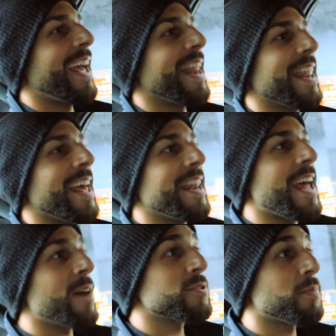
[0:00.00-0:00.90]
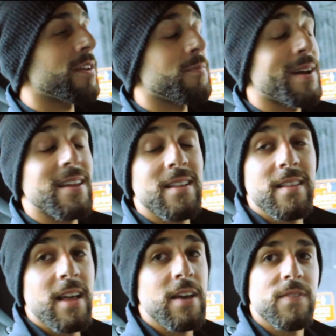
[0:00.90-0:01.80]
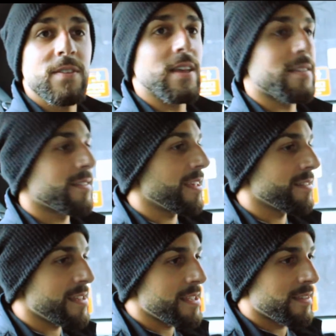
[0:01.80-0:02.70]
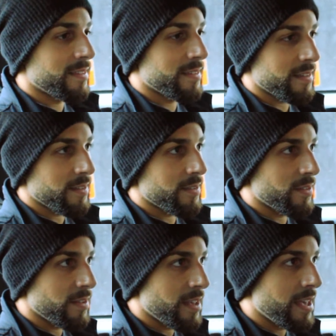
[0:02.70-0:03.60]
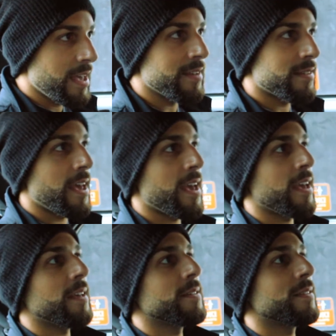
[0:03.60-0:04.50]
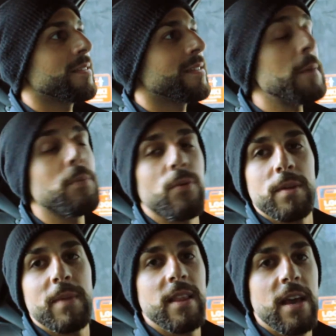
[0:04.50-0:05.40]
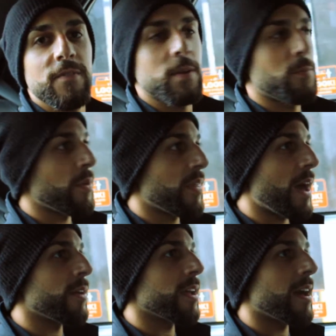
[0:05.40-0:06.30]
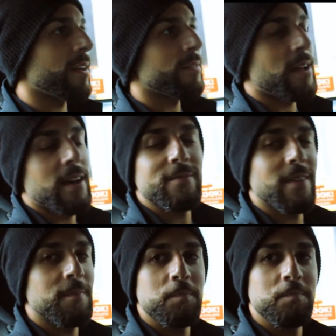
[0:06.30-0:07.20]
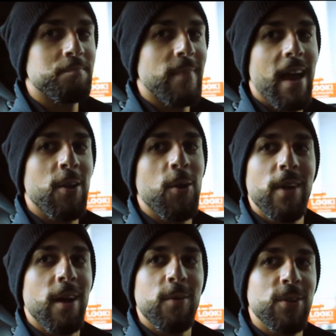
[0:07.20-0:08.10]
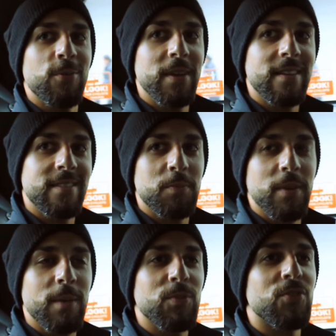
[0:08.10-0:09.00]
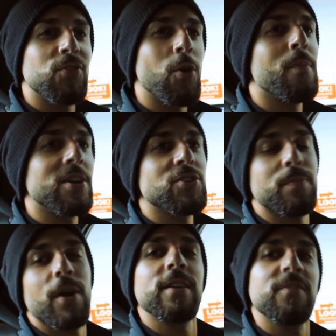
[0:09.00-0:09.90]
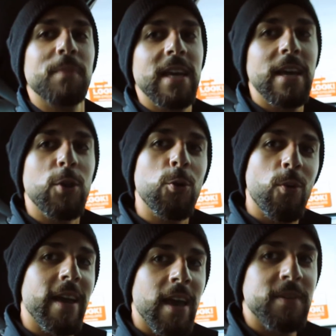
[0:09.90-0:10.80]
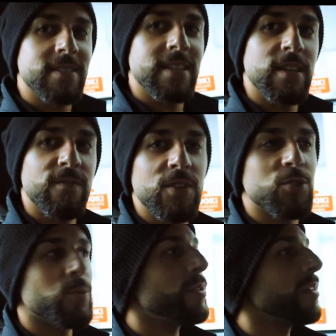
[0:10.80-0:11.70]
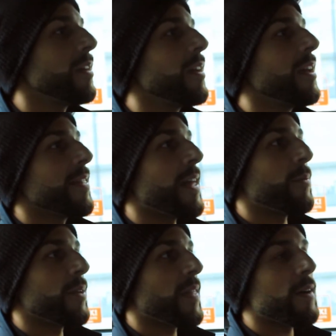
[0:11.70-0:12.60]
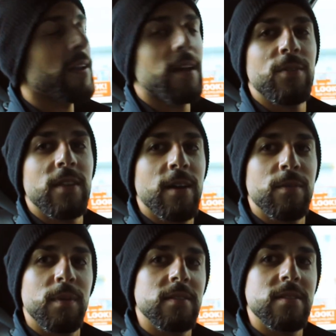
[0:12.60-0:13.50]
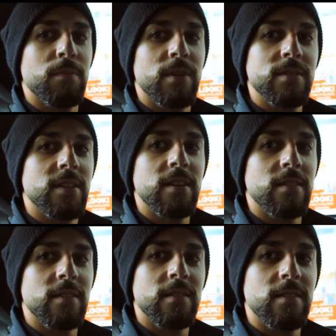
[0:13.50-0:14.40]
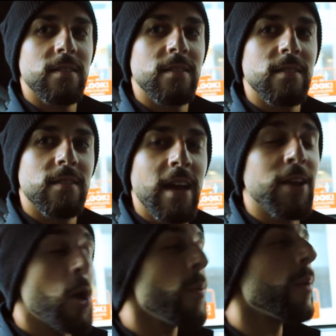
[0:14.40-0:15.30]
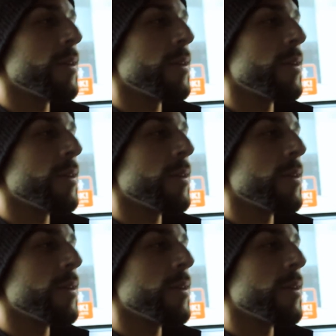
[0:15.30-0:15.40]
and and now it's part of my daily life. It's it's it's it's it is a staple in my life, and without it, I don't I, I don't know what I would do, because it has become so much a part of me and who I am as an individual that without it, I don't think I would be the same person. Wonderful. I know I